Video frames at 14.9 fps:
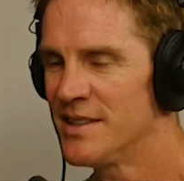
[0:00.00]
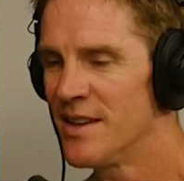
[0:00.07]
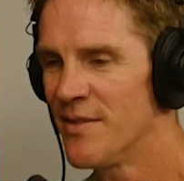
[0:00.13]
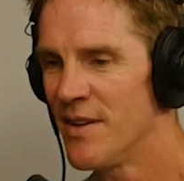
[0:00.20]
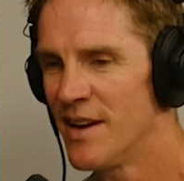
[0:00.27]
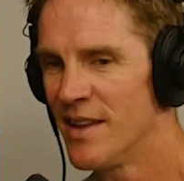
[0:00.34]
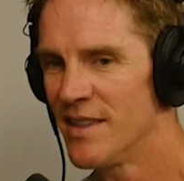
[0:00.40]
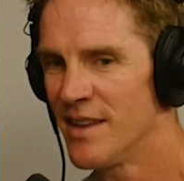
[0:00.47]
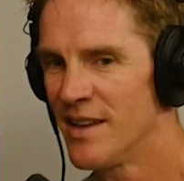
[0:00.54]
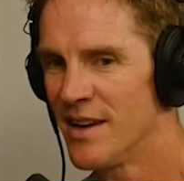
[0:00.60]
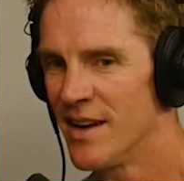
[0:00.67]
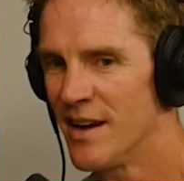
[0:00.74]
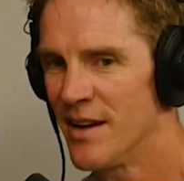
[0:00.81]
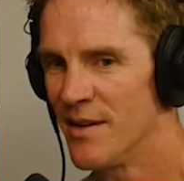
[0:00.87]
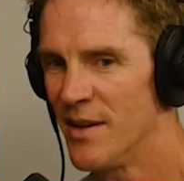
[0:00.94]
If anything,
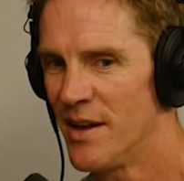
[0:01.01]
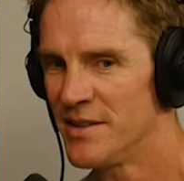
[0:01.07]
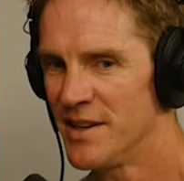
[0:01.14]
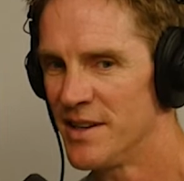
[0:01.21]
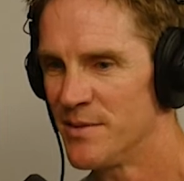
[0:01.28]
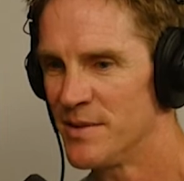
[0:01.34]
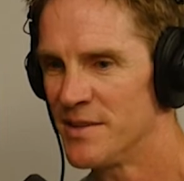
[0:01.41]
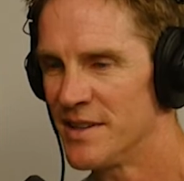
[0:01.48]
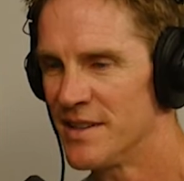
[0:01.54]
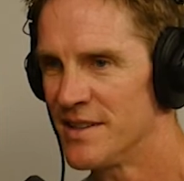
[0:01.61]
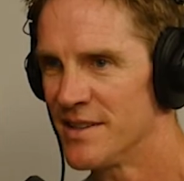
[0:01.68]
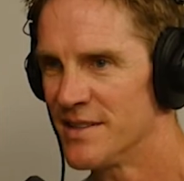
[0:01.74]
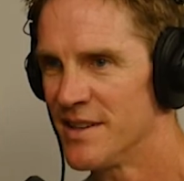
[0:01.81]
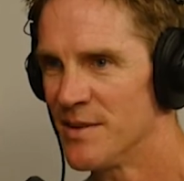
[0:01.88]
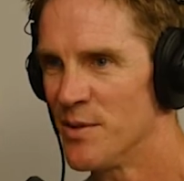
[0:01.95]
not change what's
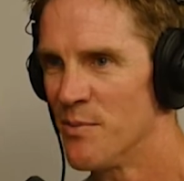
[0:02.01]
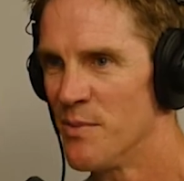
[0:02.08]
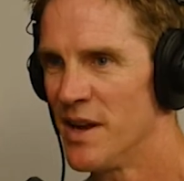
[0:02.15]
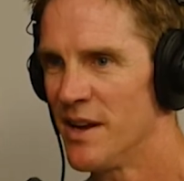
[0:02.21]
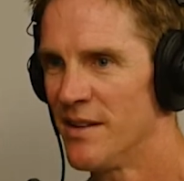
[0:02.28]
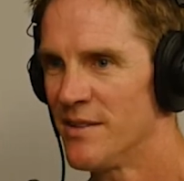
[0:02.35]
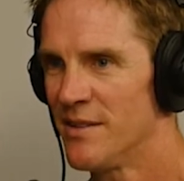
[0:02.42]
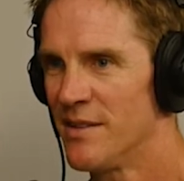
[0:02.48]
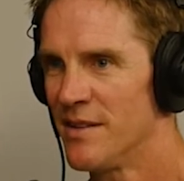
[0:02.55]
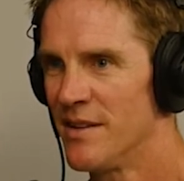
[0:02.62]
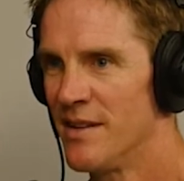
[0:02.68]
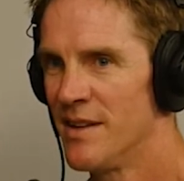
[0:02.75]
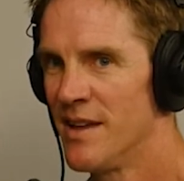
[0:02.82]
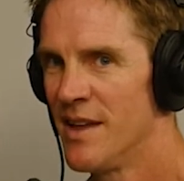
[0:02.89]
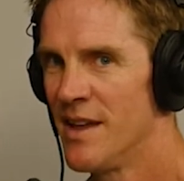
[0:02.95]
existing, but make it so that
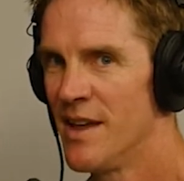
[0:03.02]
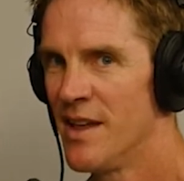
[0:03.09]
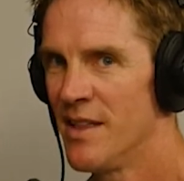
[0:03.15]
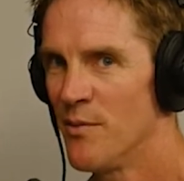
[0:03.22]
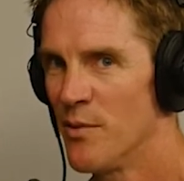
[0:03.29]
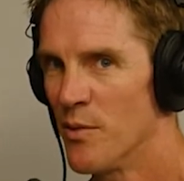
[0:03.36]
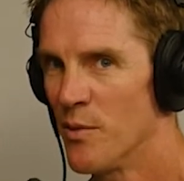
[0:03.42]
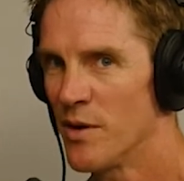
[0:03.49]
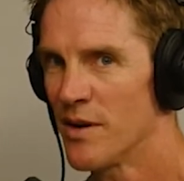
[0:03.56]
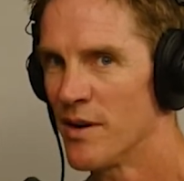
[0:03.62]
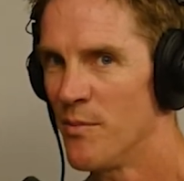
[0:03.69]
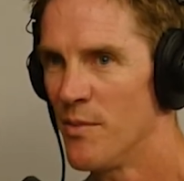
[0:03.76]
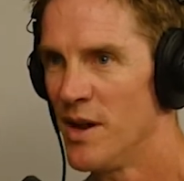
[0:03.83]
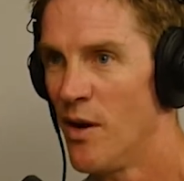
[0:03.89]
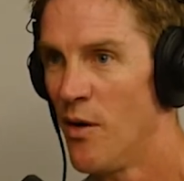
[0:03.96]
we're working
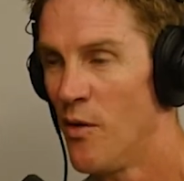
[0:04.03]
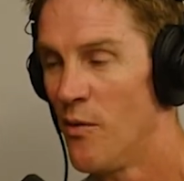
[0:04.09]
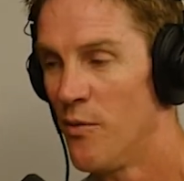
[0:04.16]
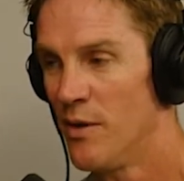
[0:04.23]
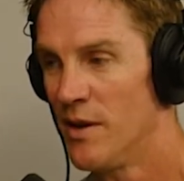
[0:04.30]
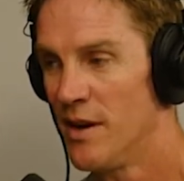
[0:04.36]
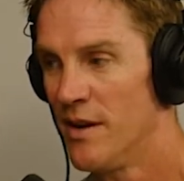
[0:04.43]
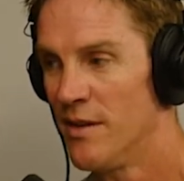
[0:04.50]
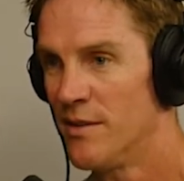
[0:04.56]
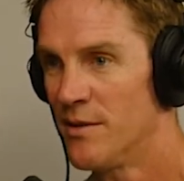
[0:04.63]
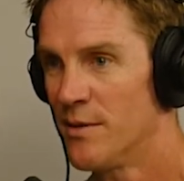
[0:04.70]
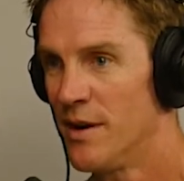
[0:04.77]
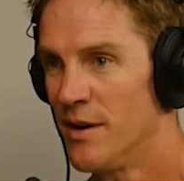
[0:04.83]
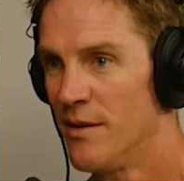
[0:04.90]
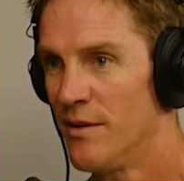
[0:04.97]
on hopefully another
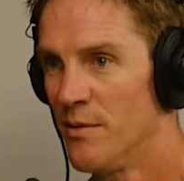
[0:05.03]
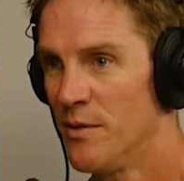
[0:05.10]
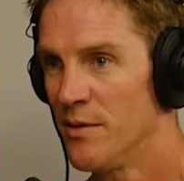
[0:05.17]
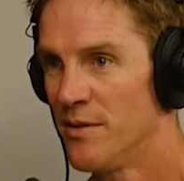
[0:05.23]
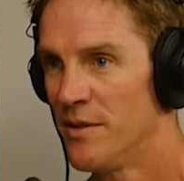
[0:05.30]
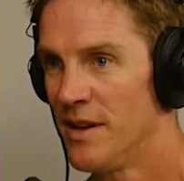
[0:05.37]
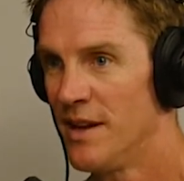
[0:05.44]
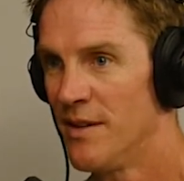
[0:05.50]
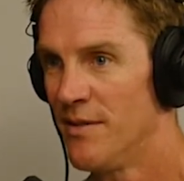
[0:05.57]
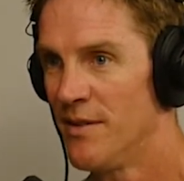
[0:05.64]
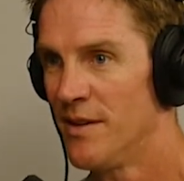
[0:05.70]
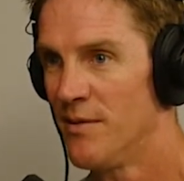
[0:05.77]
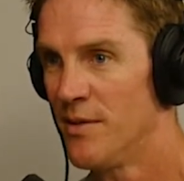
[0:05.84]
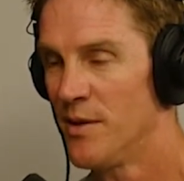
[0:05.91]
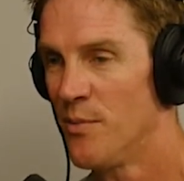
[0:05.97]
trail. We'll see
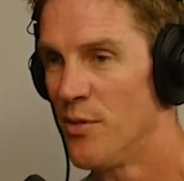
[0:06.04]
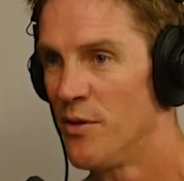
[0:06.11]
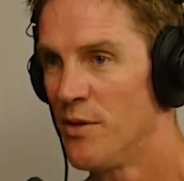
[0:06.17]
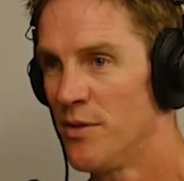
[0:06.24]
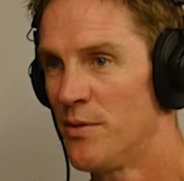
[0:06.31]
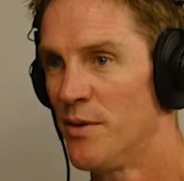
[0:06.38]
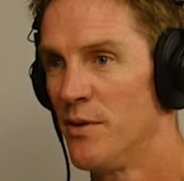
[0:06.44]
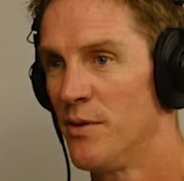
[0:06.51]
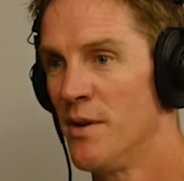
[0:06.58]
if we can pull it through.